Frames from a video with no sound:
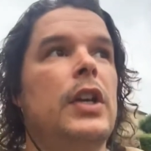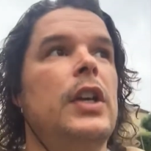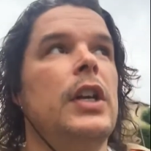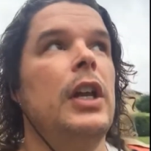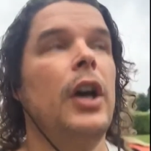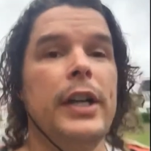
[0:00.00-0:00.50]

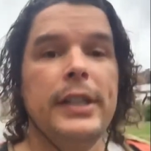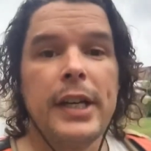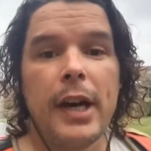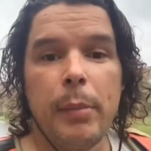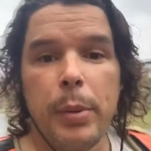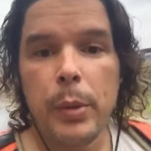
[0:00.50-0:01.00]
lined
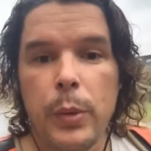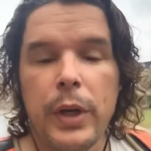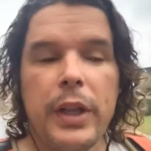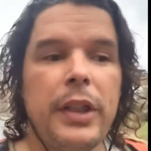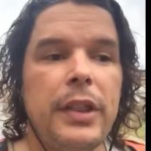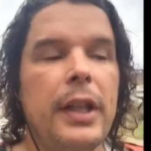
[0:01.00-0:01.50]
up
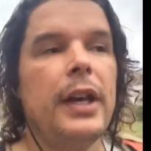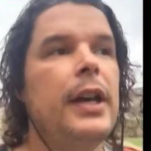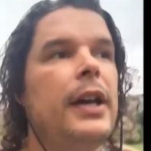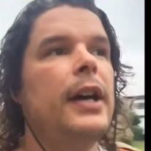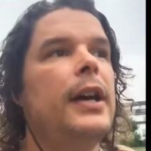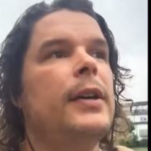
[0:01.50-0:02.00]
with
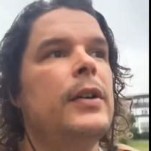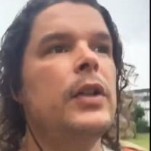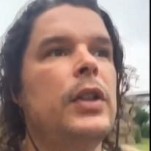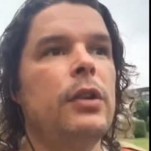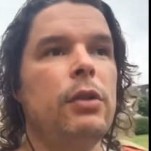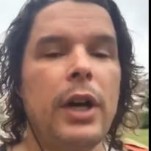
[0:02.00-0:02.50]
the
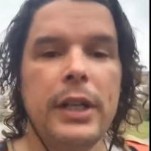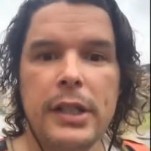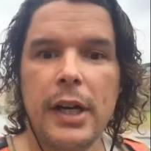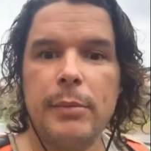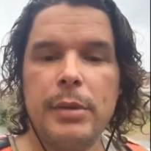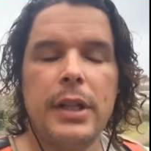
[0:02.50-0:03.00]
right
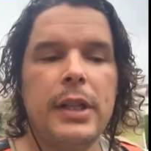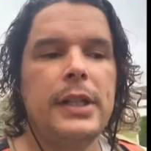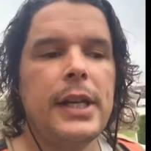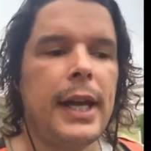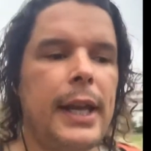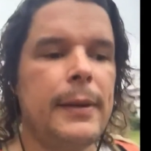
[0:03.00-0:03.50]
times of the
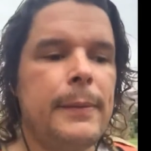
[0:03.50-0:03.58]
day.